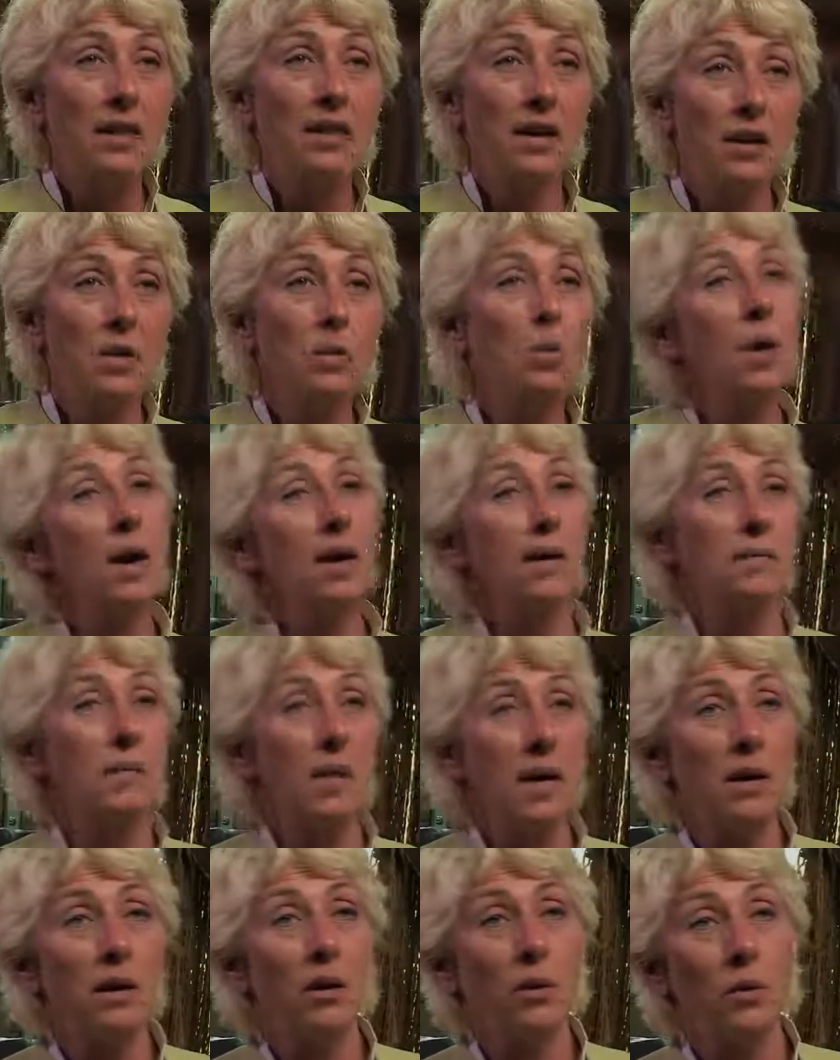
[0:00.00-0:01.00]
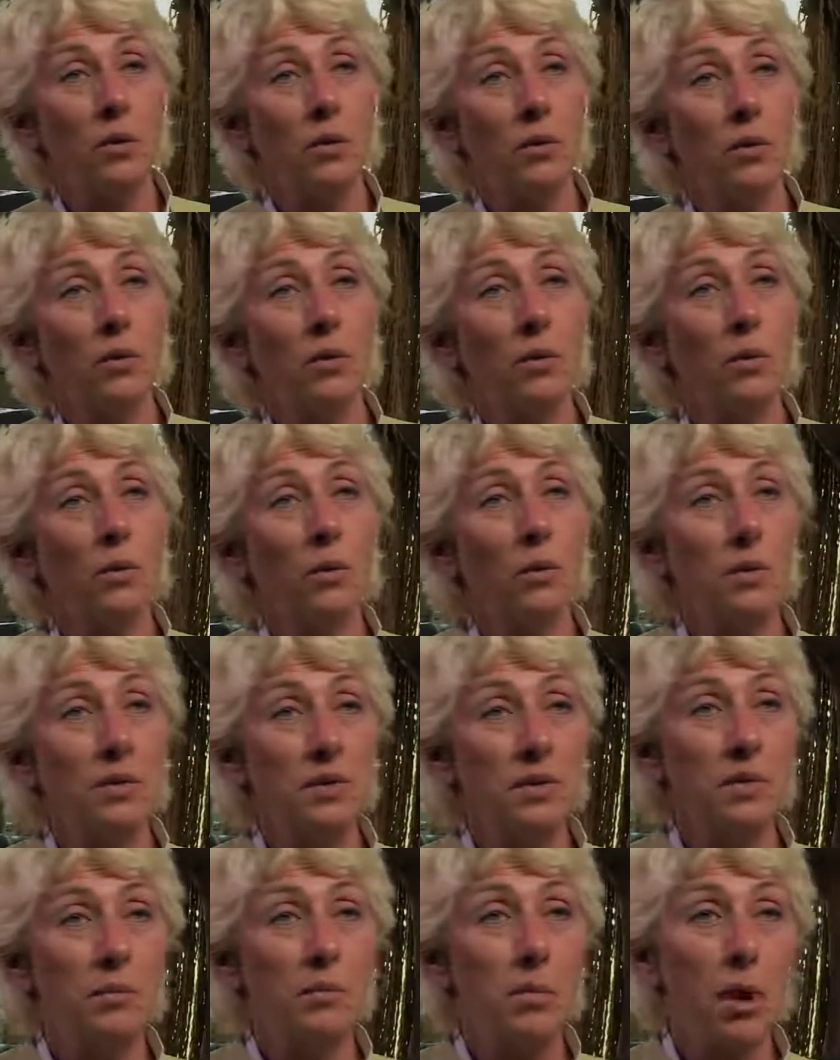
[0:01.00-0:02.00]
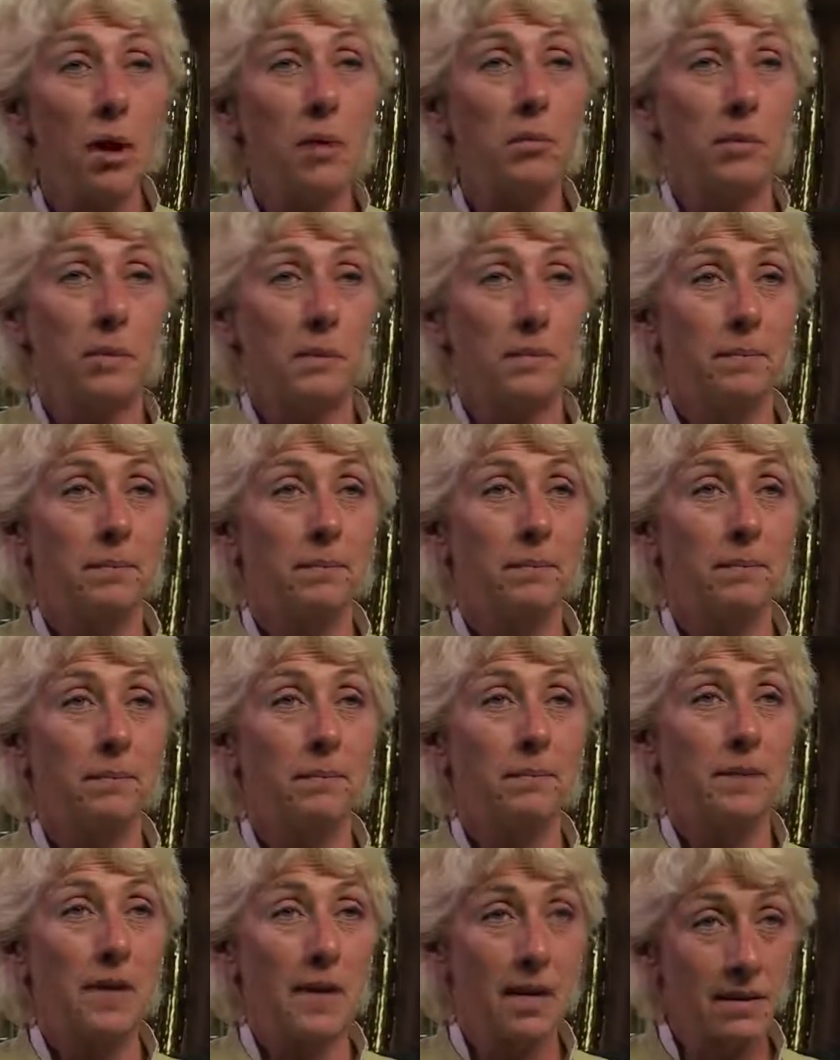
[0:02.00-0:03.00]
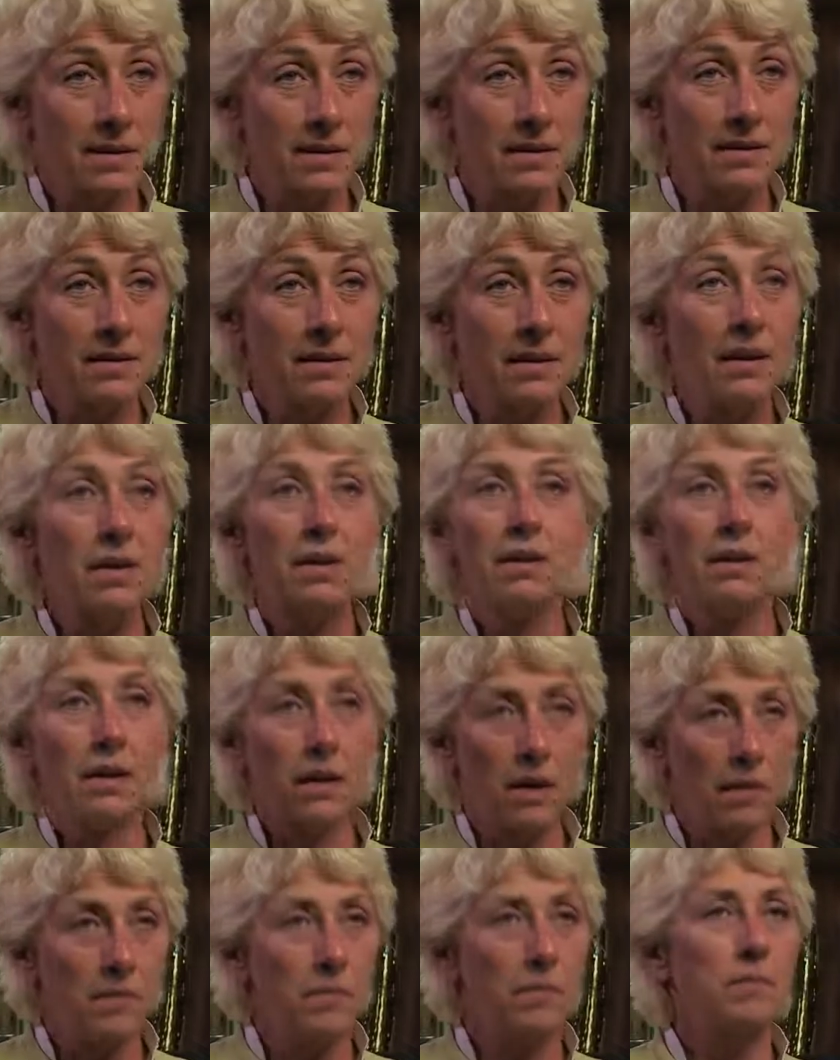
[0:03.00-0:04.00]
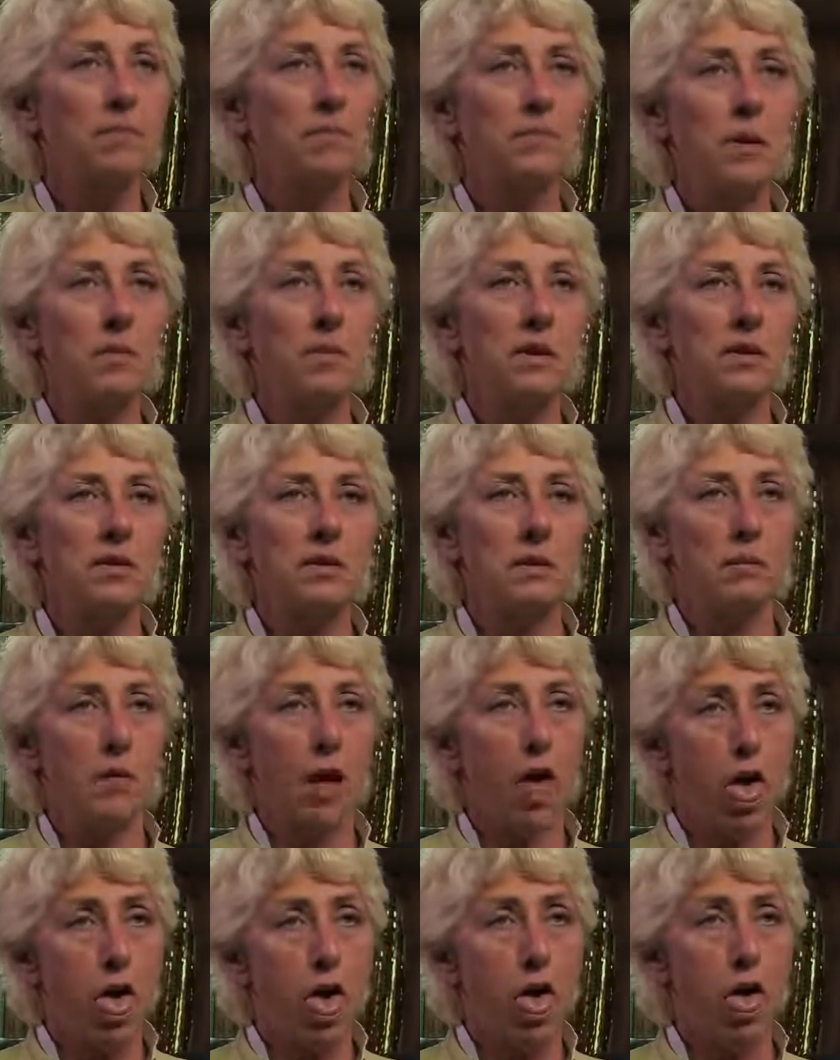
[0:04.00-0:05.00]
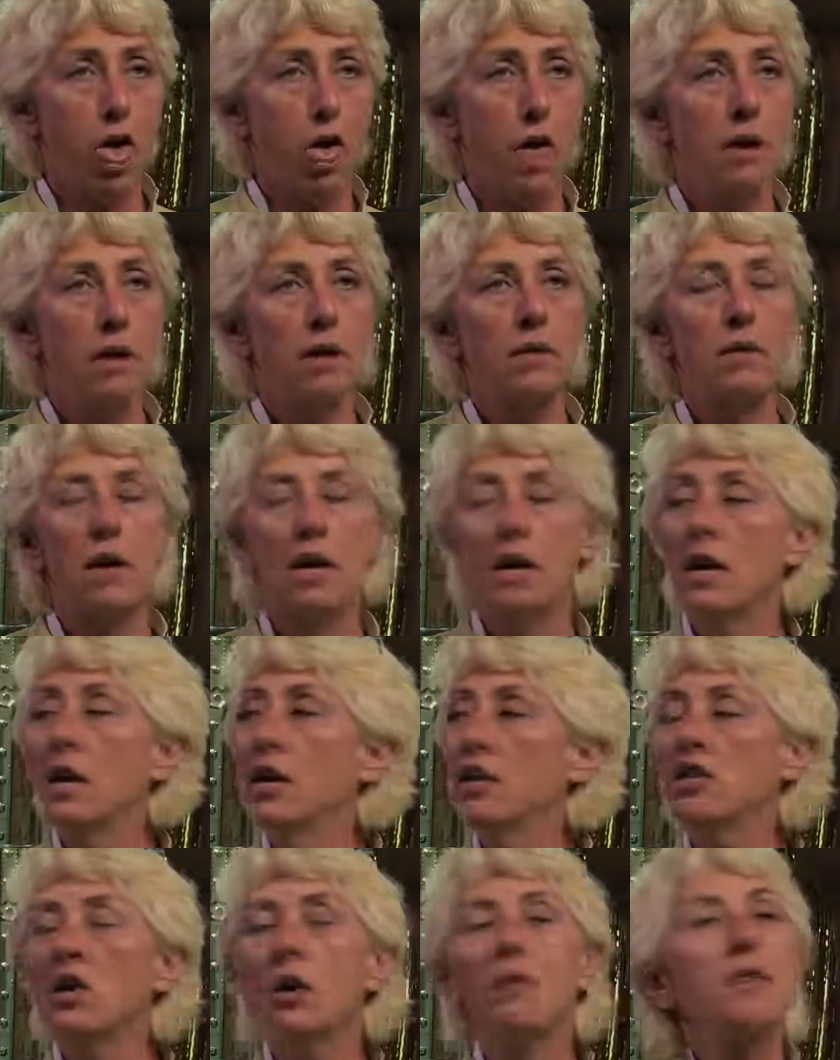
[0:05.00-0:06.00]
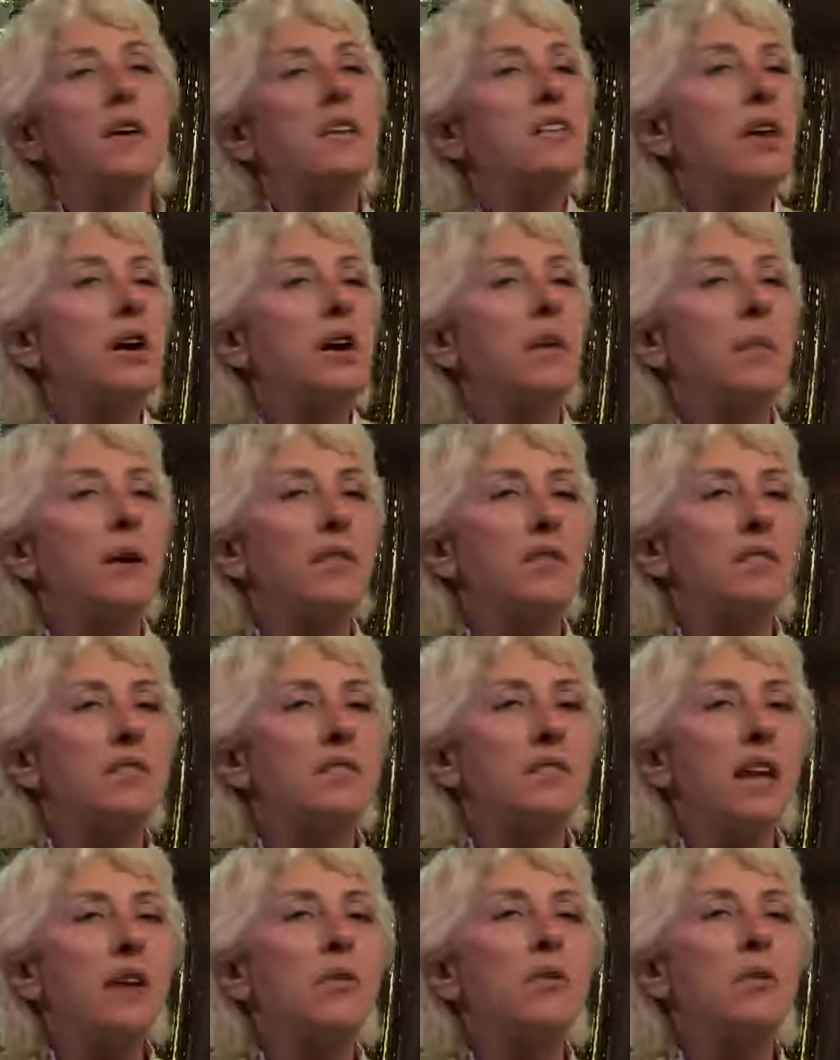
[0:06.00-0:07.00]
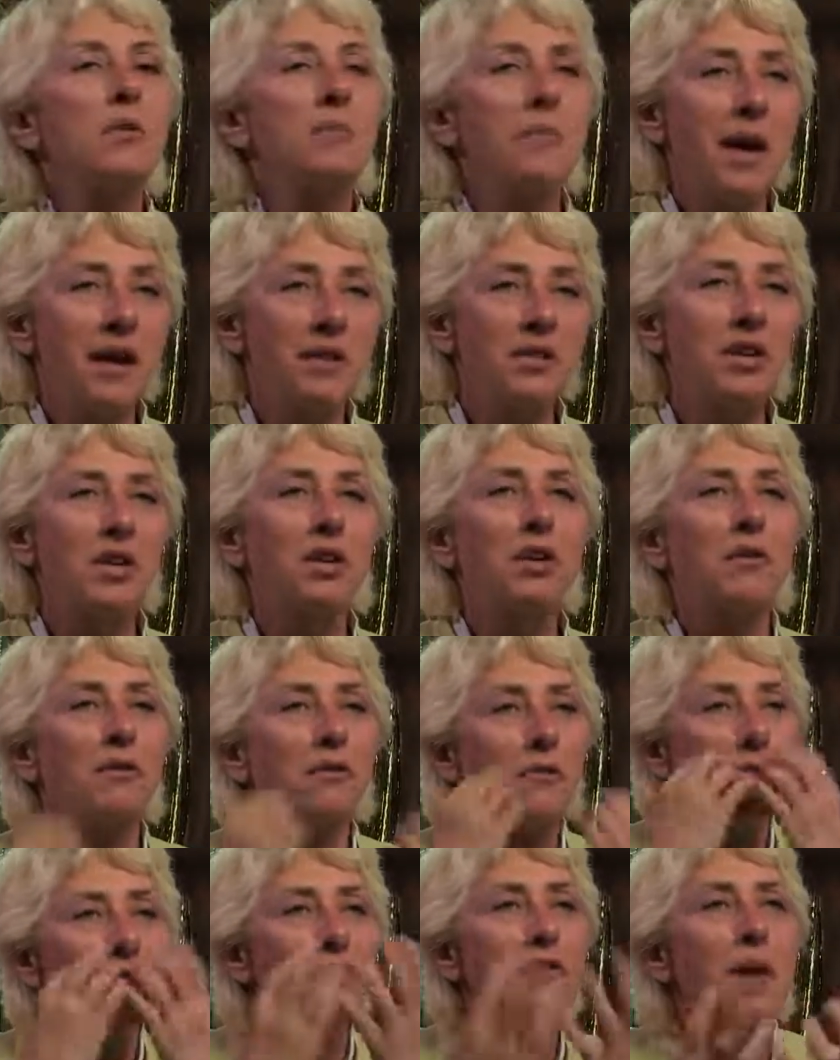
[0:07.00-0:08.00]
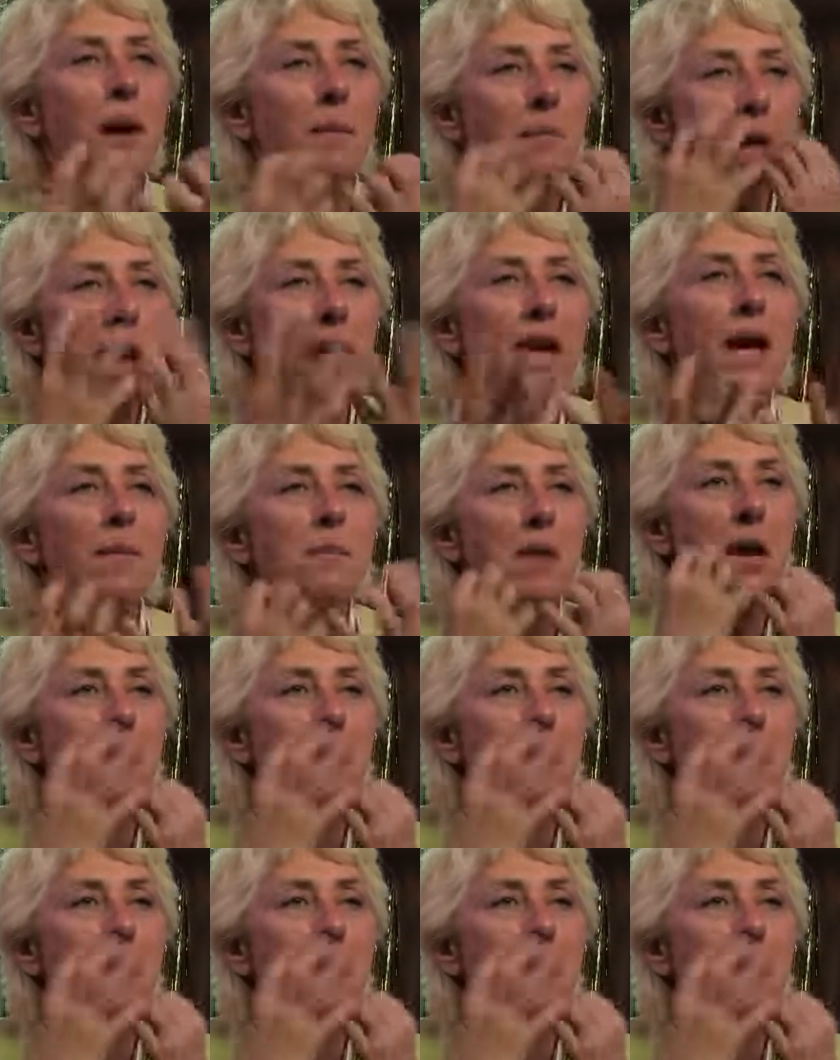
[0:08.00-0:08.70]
that the white male was the problem. Yes? Feminism, right? So if I talk about the sacred masculine, the first time that came